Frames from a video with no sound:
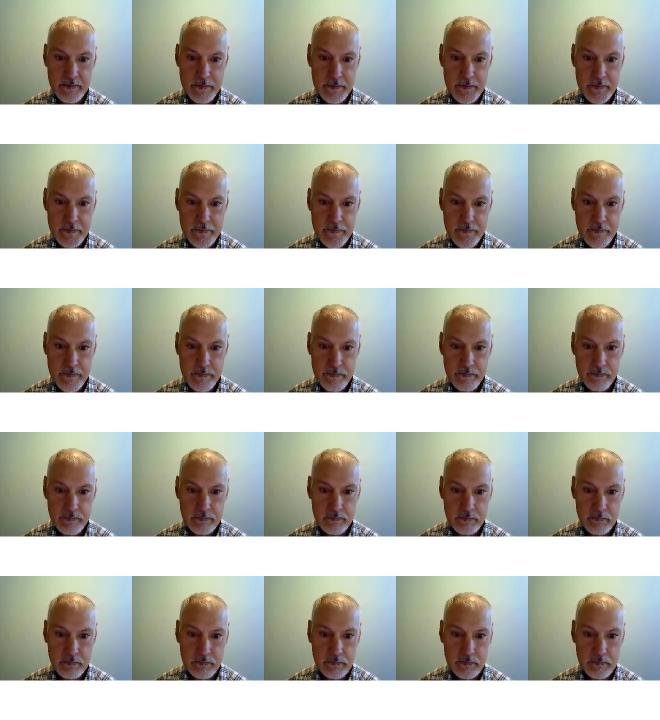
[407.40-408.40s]

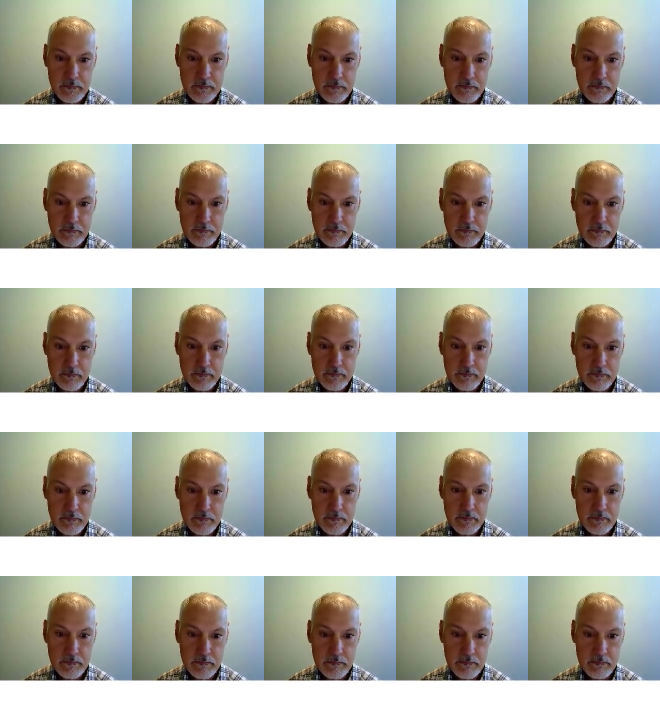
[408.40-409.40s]

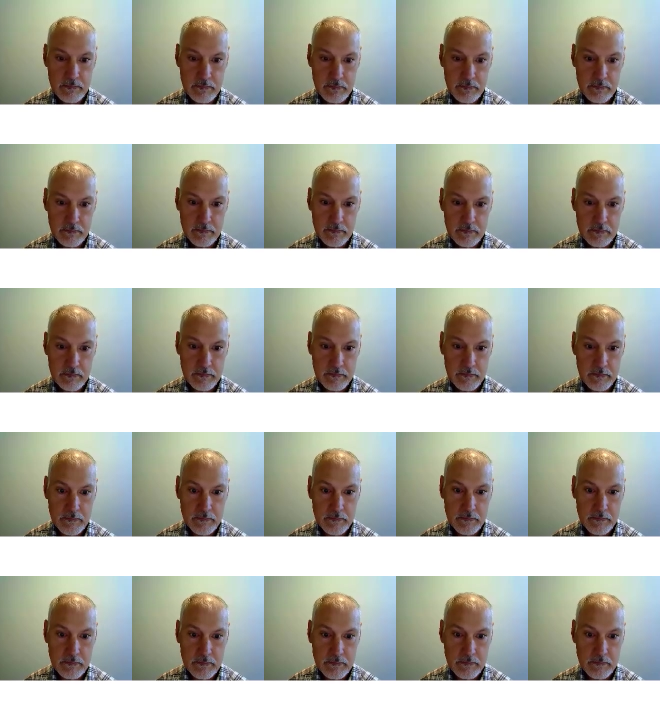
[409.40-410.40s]

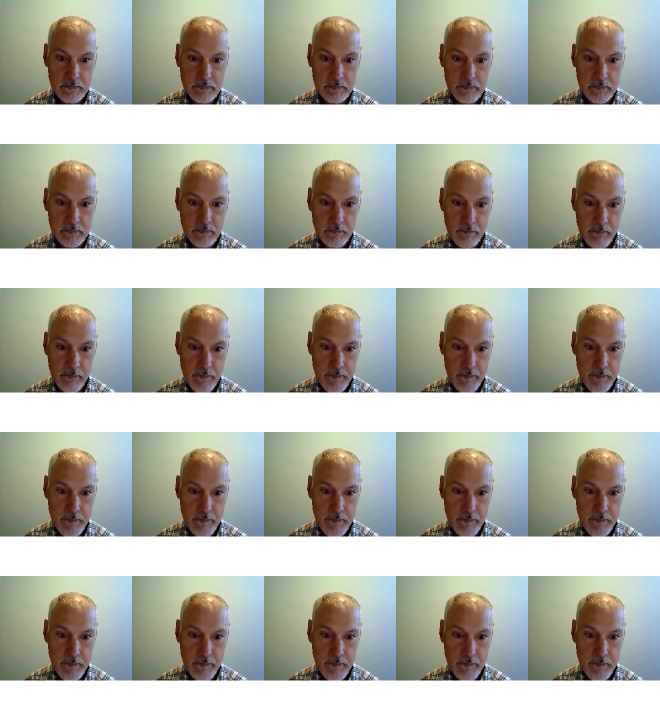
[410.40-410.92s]
No one is speaking in this clip.